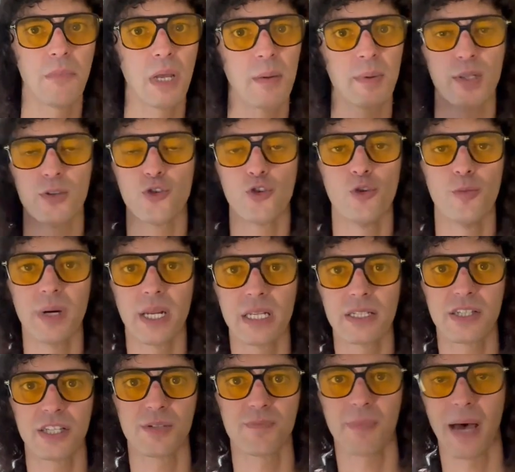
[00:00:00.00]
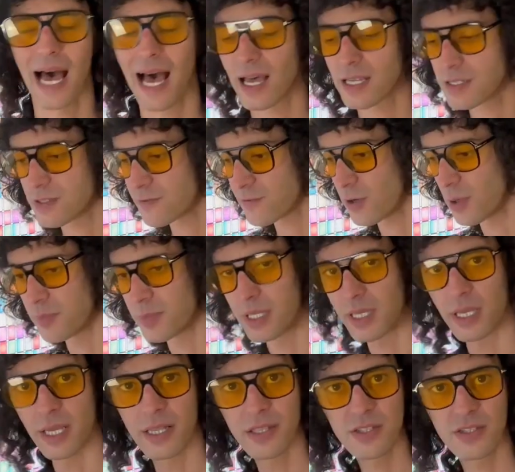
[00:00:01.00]
Maybe two minutes has passed from
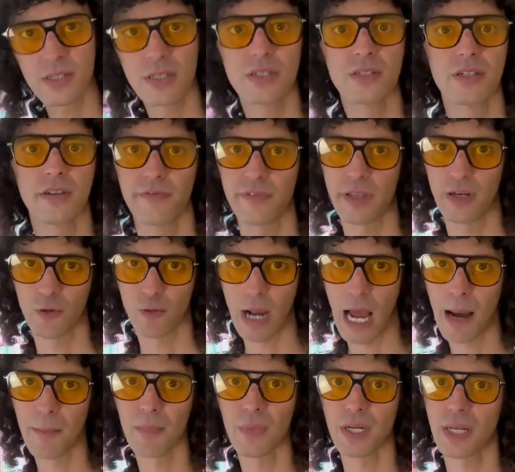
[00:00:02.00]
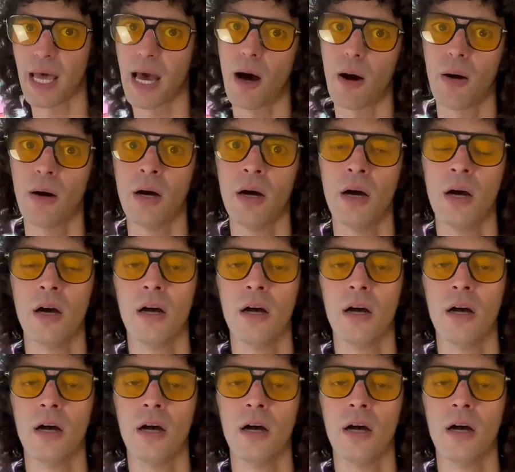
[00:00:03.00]
the instance of the grandma now